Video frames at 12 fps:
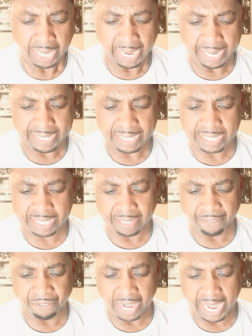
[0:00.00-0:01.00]
and his
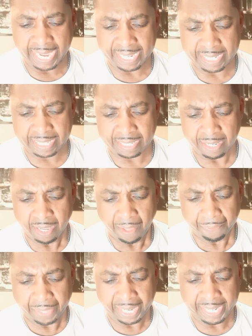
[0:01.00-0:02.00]
device
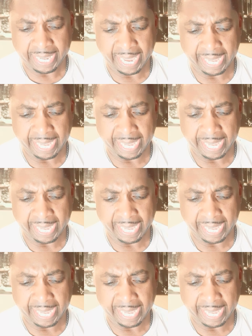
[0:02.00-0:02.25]
that he